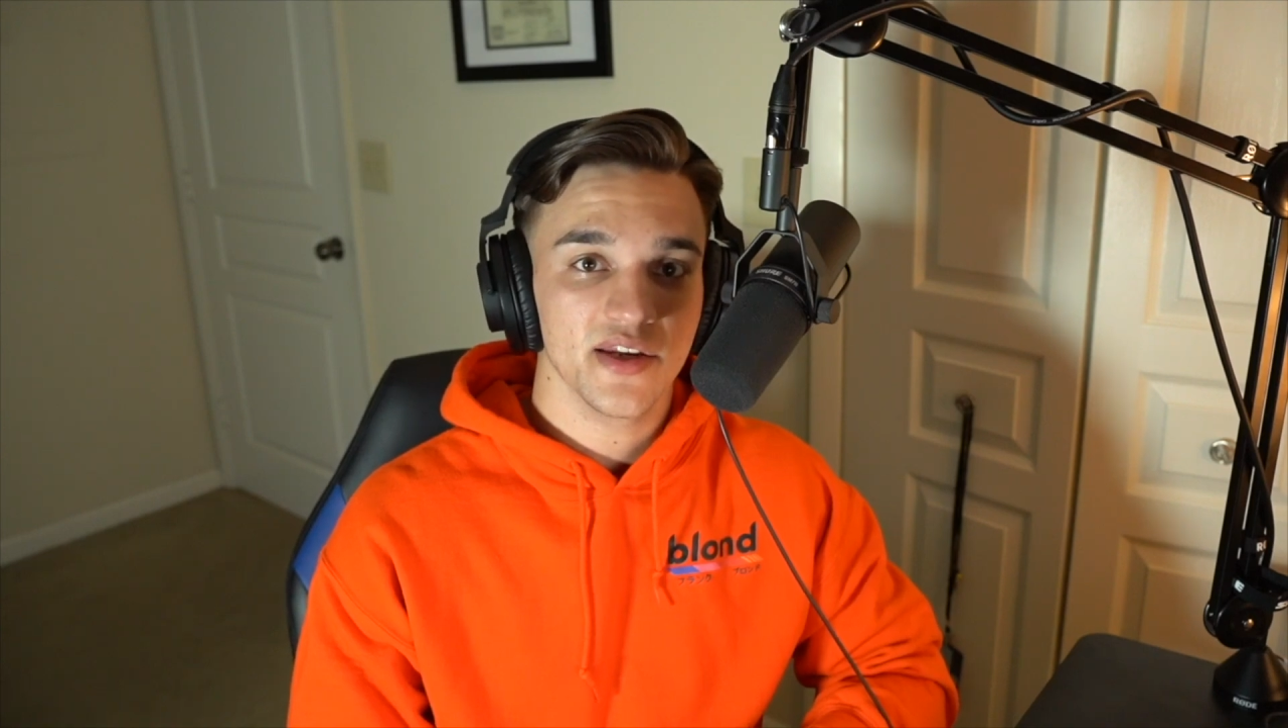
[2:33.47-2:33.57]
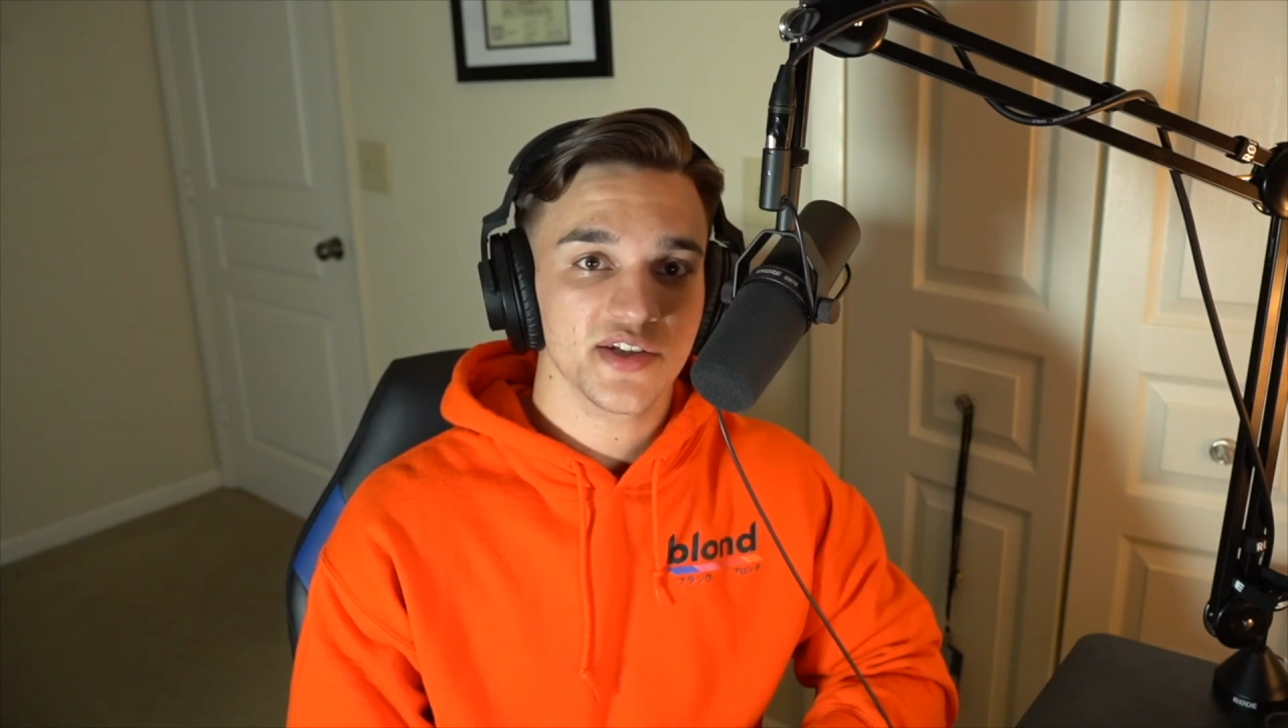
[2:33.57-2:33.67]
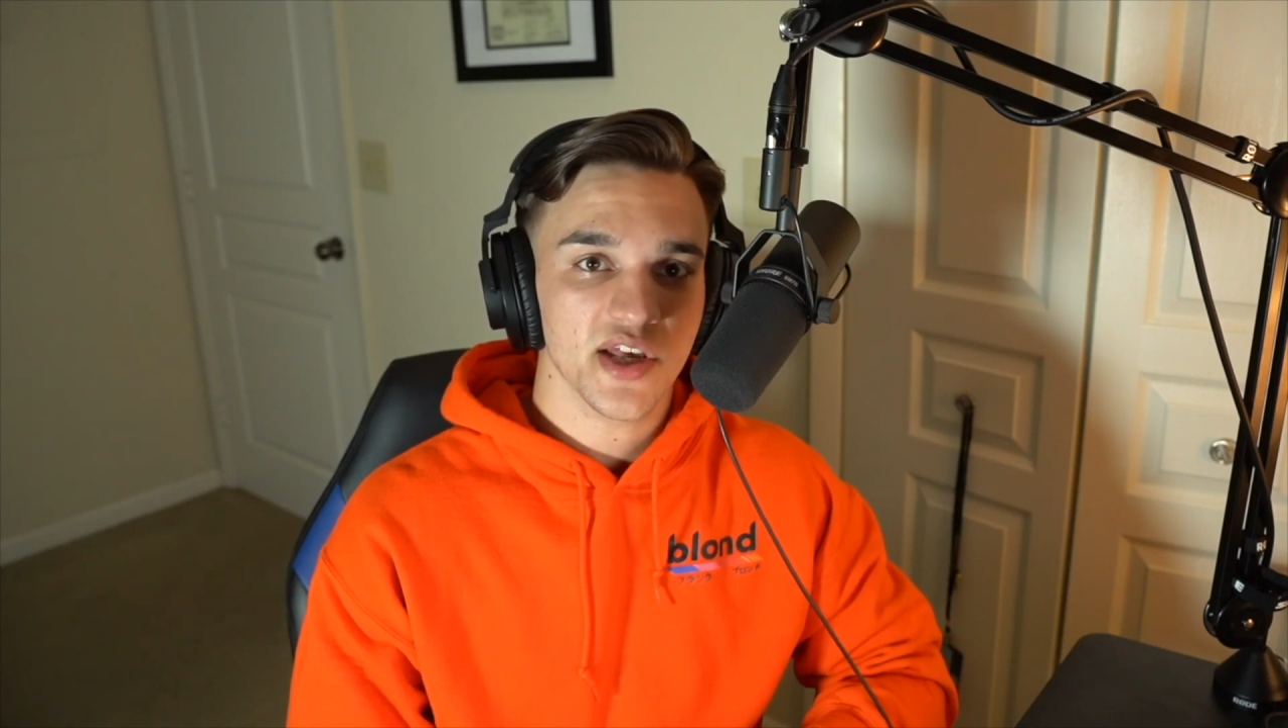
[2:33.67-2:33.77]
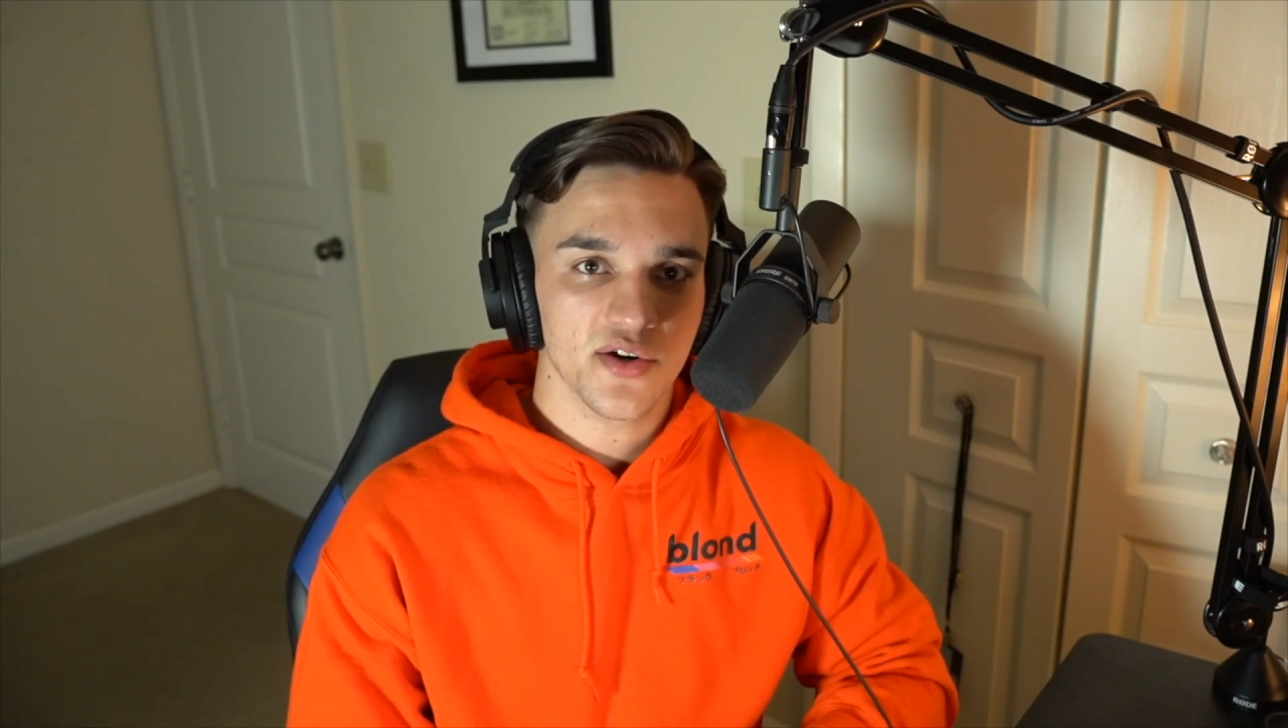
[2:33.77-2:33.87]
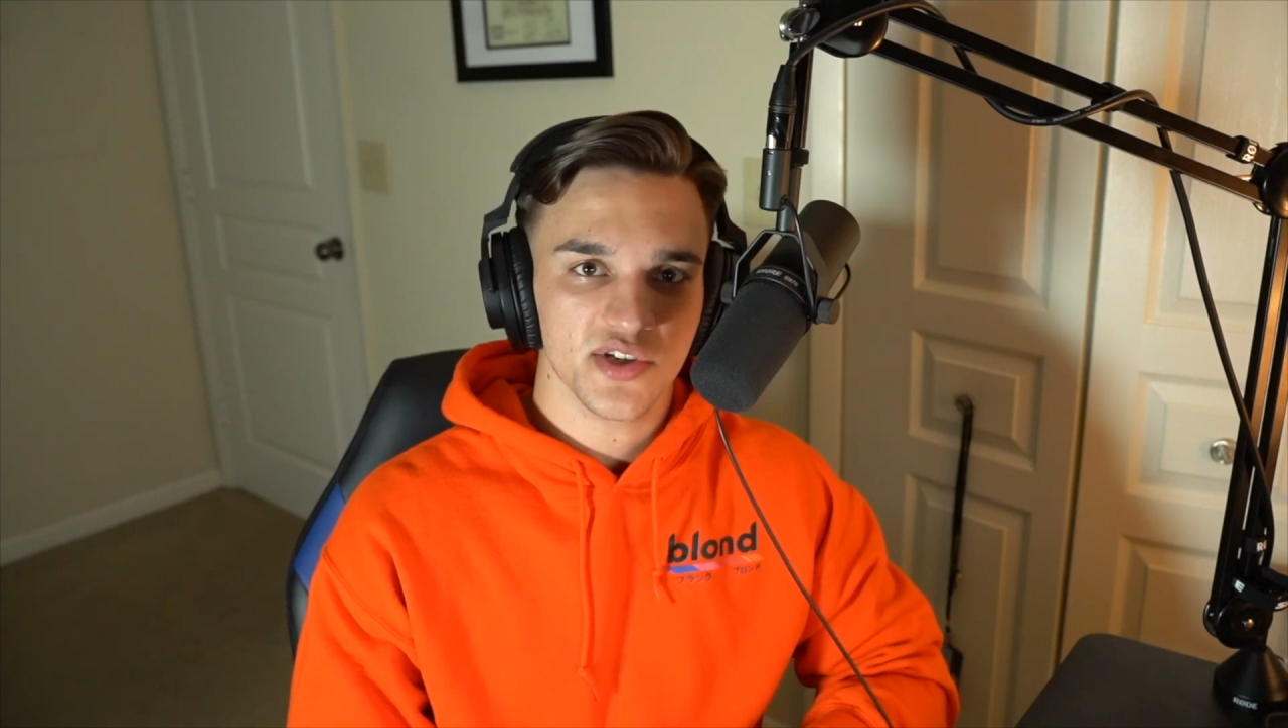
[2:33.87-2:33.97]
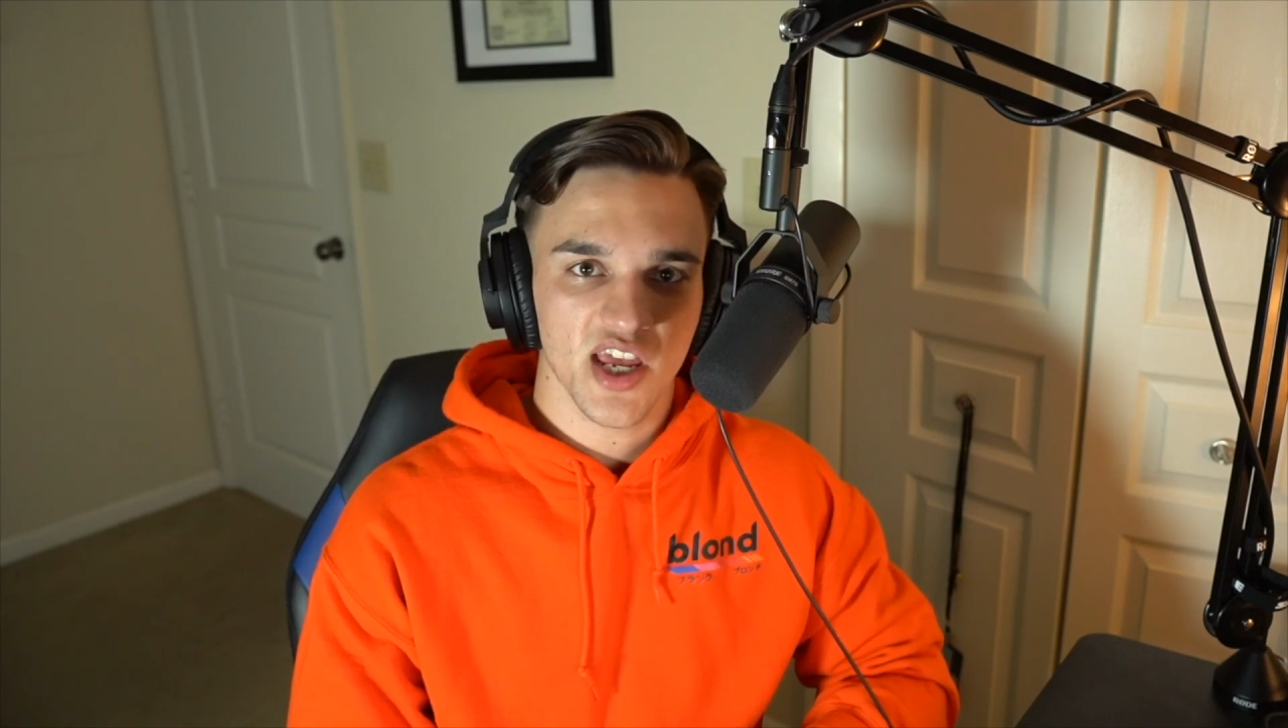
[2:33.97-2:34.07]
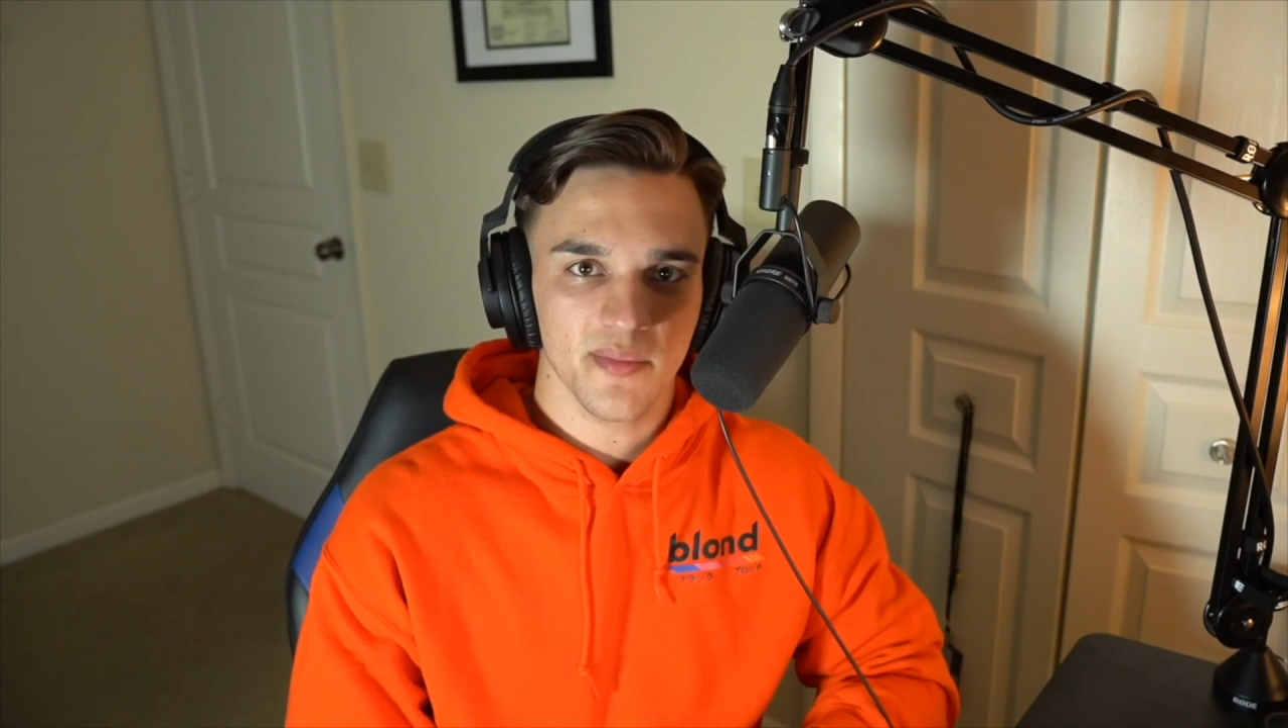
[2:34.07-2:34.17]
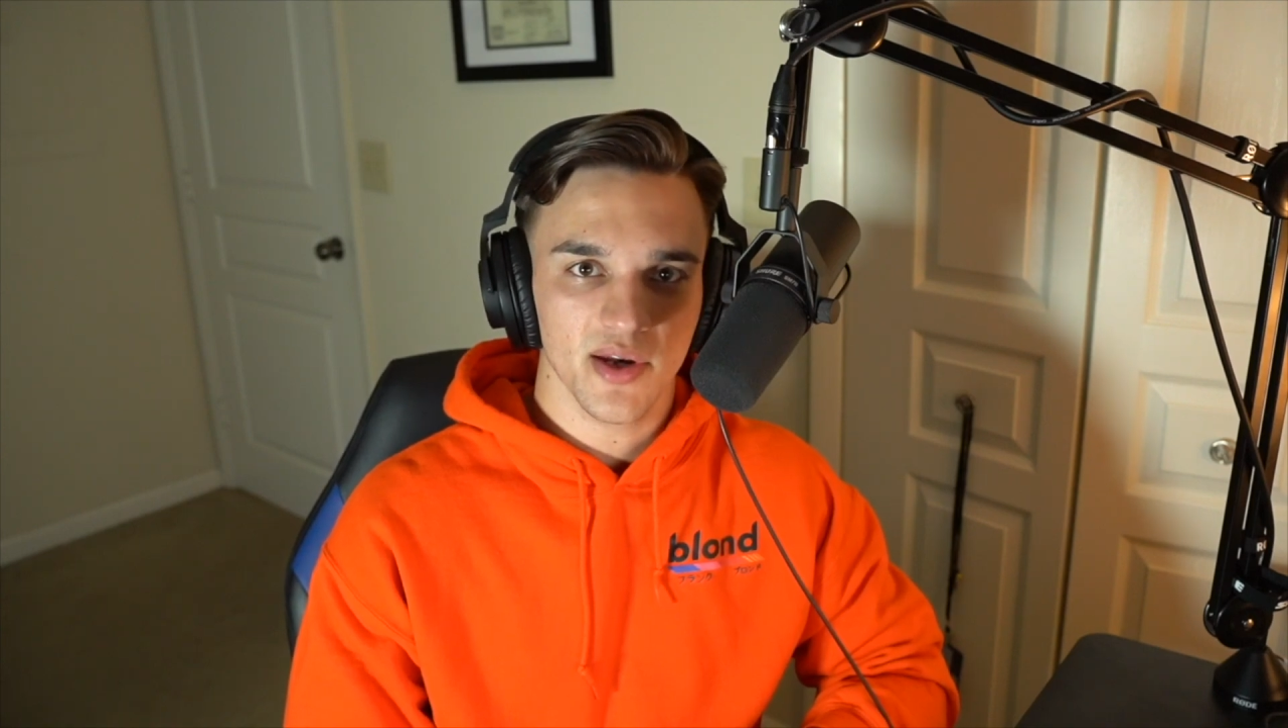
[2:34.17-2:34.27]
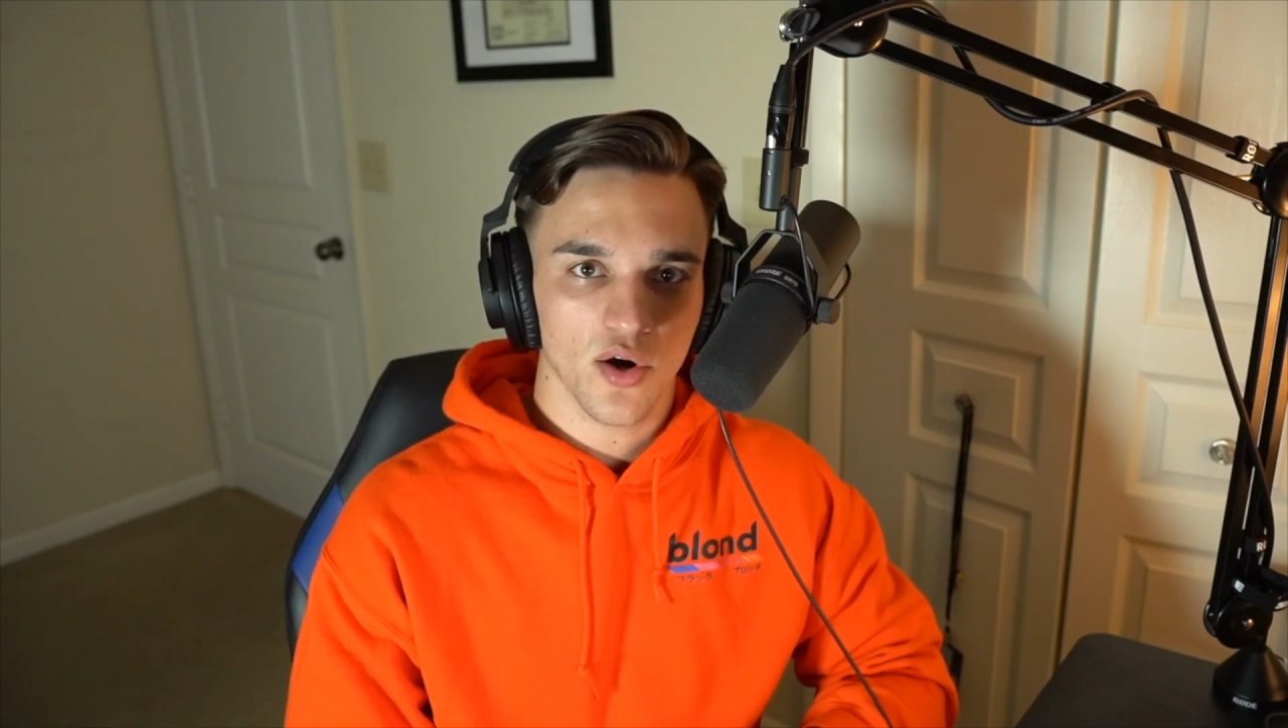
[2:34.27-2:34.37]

in his entertainment